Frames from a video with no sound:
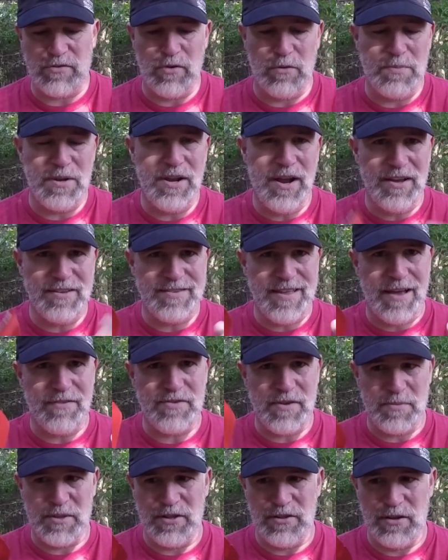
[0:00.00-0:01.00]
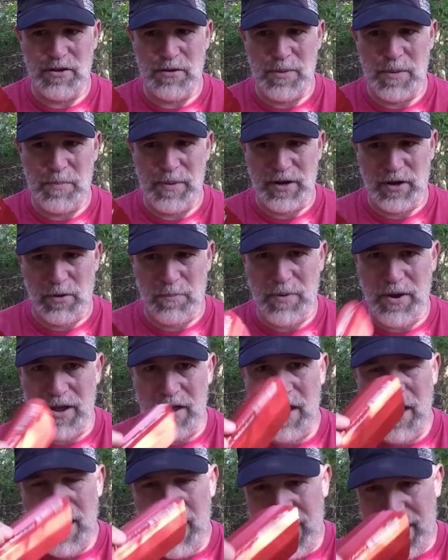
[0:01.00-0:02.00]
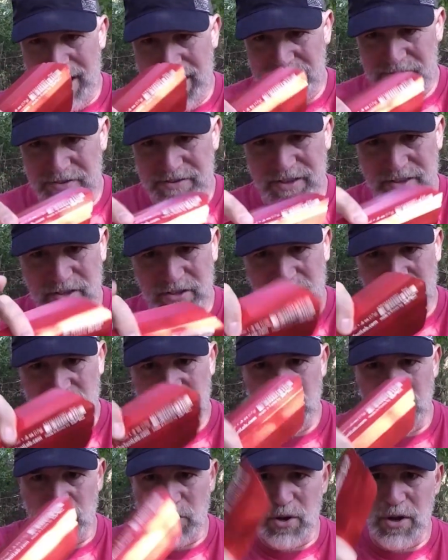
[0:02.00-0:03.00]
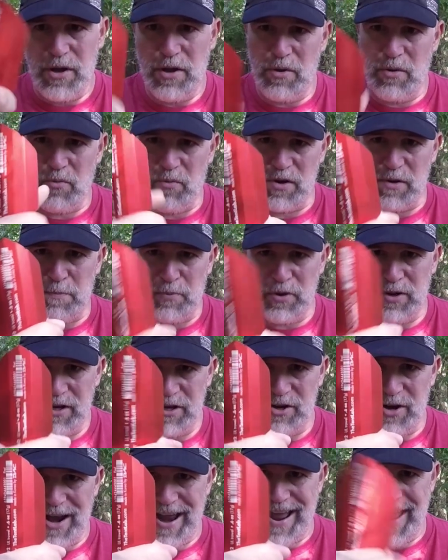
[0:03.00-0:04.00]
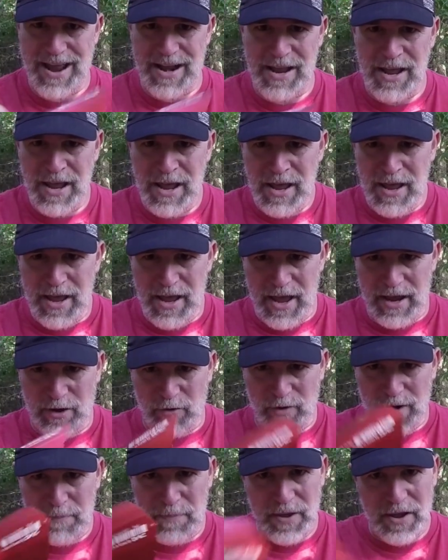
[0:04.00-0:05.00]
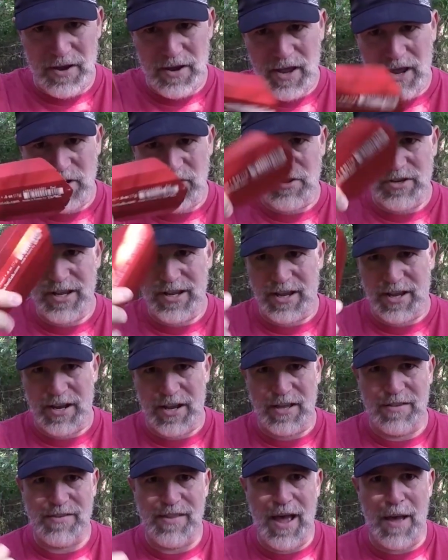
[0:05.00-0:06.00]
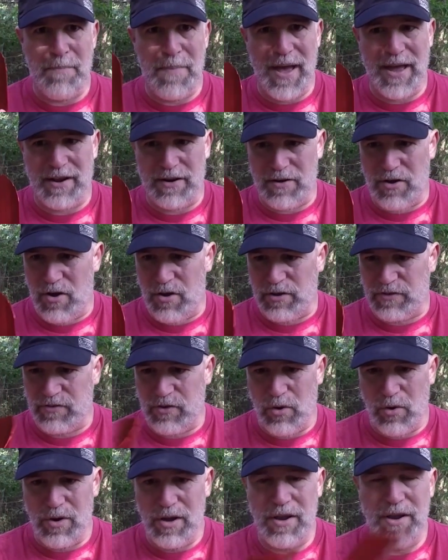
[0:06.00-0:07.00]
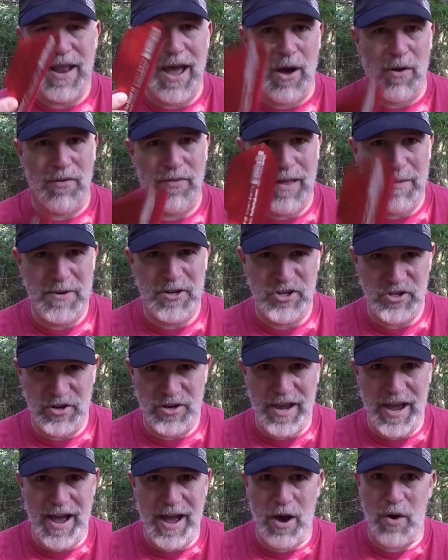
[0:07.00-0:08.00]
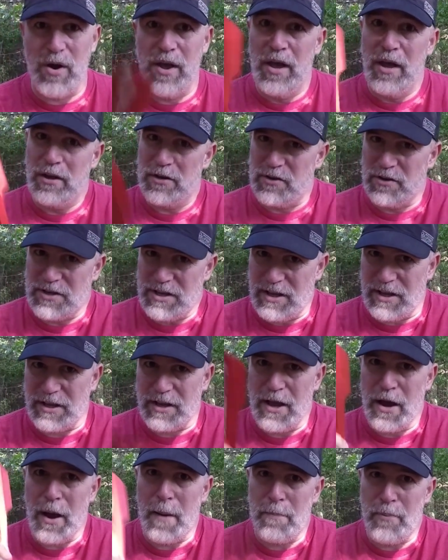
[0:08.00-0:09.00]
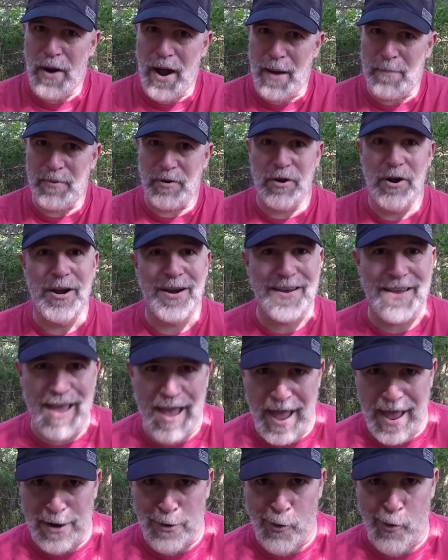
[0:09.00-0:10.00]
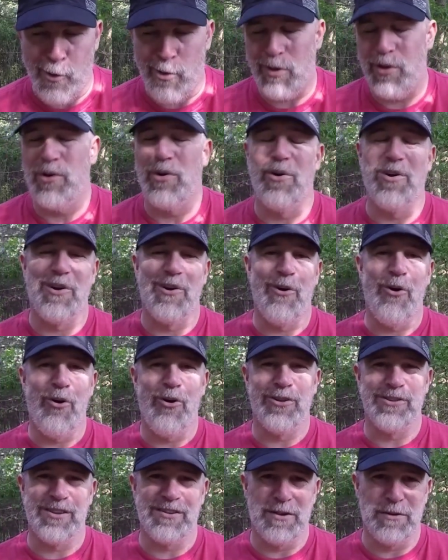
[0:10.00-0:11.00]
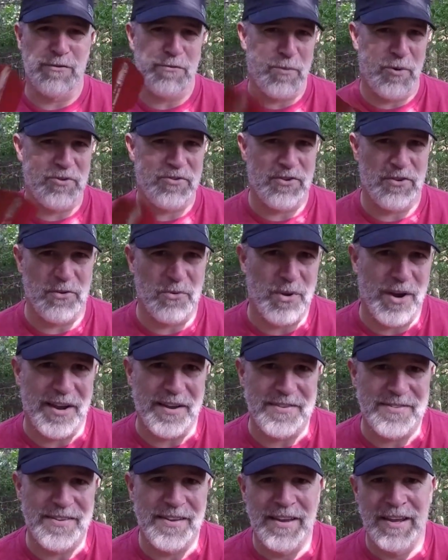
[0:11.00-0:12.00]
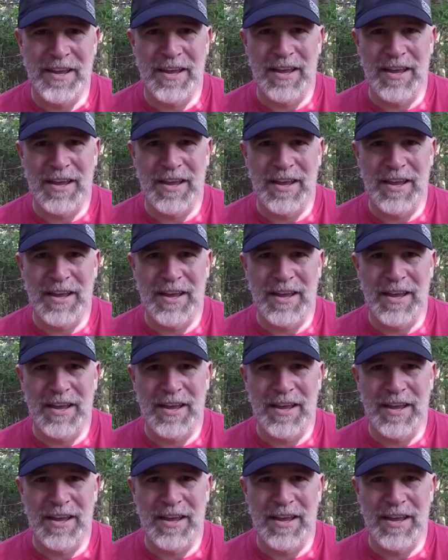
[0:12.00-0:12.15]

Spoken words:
So it'd be nice to have something a little bit bigger, but I'd have to say that the 2, when you put it in your hand and grip it and you're digging, it's not bad at all. So now let me show you how to dig a proper cat hole, or a hole to dispose of your waste.